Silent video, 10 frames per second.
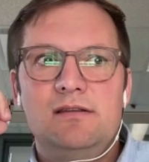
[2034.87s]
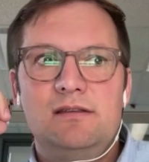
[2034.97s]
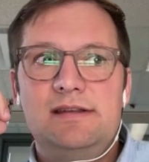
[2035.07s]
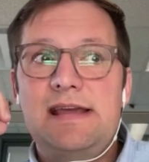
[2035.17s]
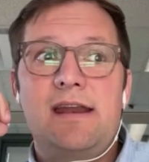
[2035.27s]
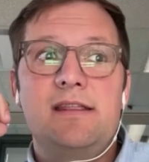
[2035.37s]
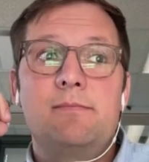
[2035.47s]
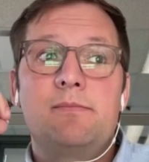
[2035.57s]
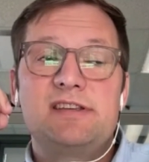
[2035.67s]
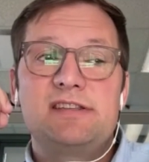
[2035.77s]
data
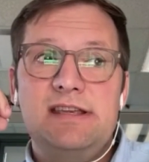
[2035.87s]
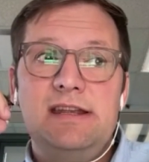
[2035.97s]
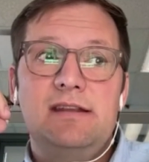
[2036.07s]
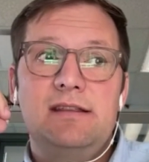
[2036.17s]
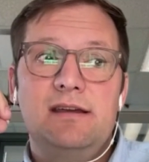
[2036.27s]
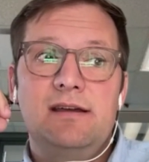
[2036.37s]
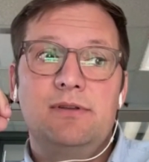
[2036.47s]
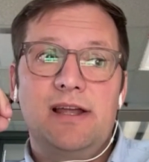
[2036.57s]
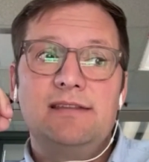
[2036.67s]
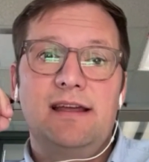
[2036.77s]
that preceded the
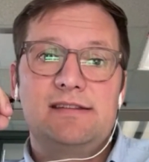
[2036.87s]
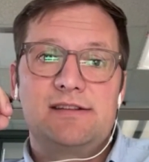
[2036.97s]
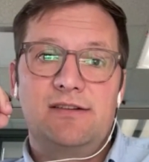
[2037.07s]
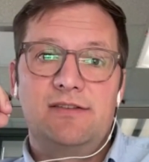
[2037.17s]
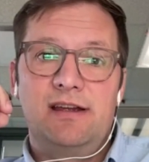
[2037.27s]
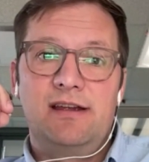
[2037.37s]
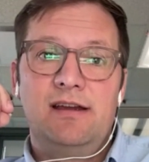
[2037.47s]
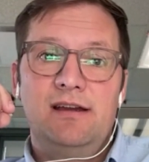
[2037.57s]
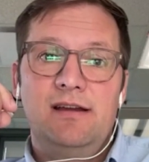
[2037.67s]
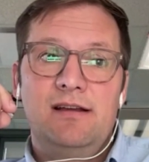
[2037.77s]
blood lead survey,
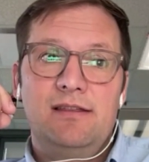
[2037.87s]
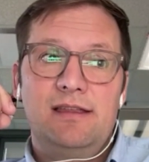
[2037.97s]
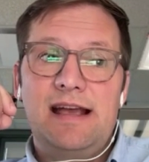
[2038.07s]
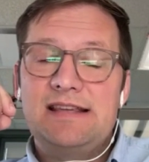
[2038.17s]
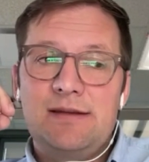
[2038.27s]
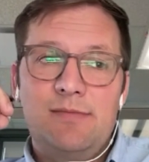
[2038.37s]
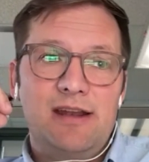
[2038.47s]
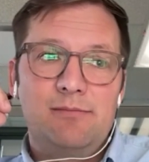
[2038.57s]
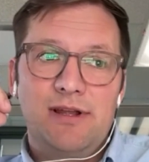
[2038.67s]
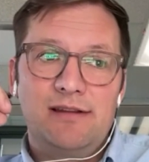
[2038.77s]
the
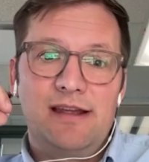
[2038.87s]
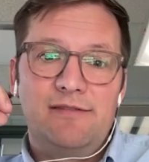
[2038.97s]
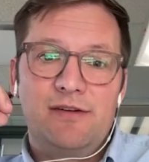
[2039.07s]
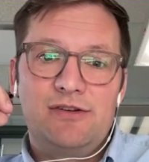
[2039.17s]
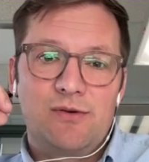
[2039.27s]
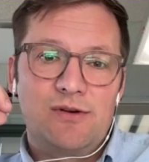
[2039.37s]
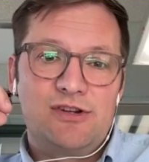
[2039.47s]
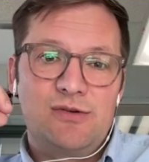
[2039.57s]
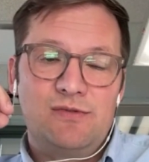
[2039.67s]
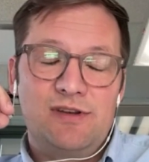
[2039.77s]
estimated blood lead for
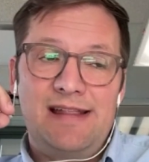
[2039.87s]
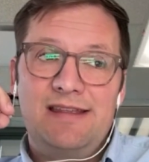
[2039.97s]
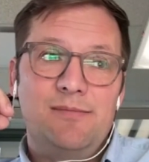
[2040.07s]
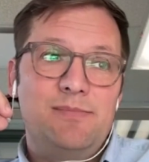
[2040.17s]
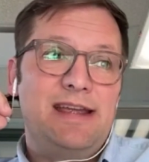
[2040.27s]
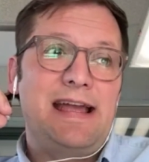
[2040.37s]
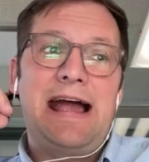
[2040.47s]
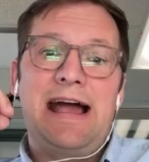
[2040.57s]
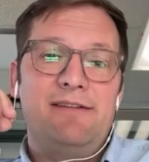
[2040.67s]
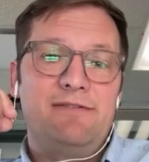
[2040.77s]
Georgia ended up being
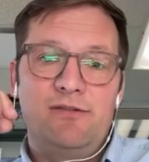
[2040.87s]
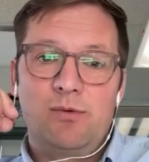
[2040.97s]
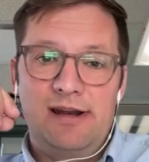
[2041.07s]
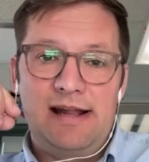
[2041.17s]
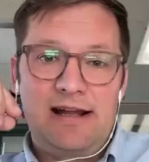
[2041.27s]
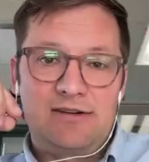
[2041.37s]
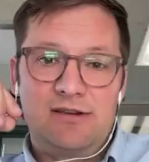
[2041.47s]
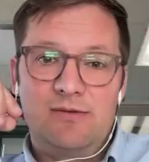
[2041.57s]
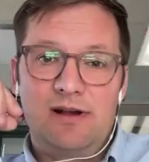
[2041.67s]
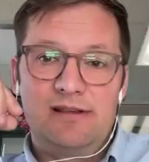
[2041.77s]
half of what it
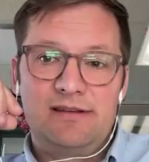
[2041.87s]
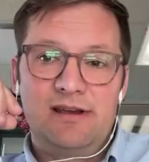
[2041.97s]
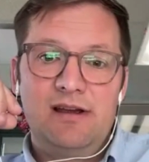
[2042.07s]
actually was.